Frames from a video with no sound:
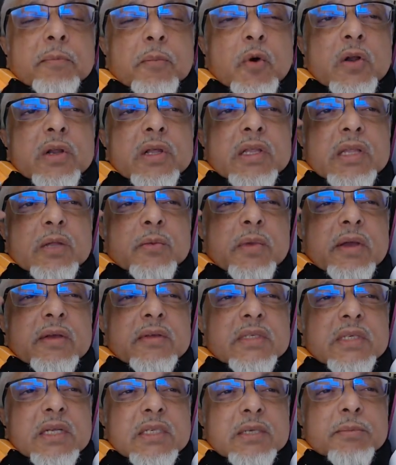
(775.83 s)
body that we
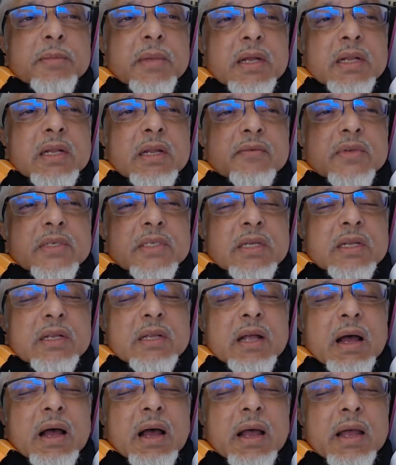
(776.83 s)
have, such a magnificent,
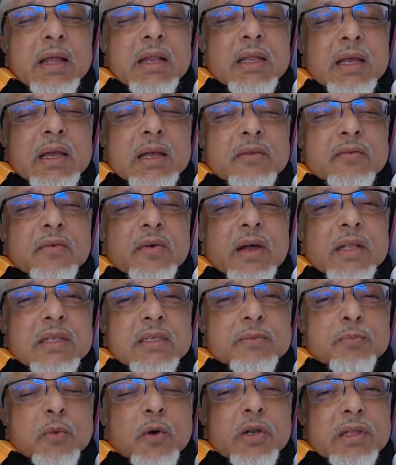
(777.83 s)
highly
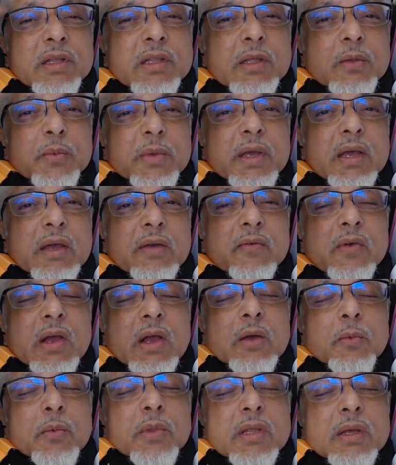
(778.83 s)
advanced body that we have
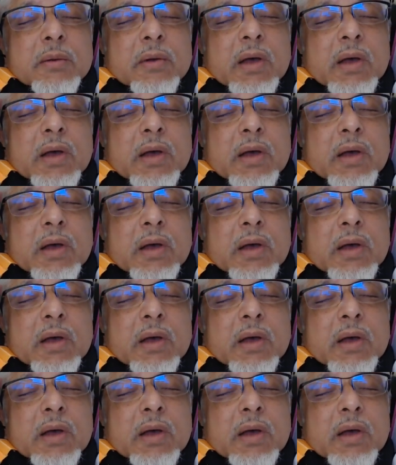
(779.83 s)
with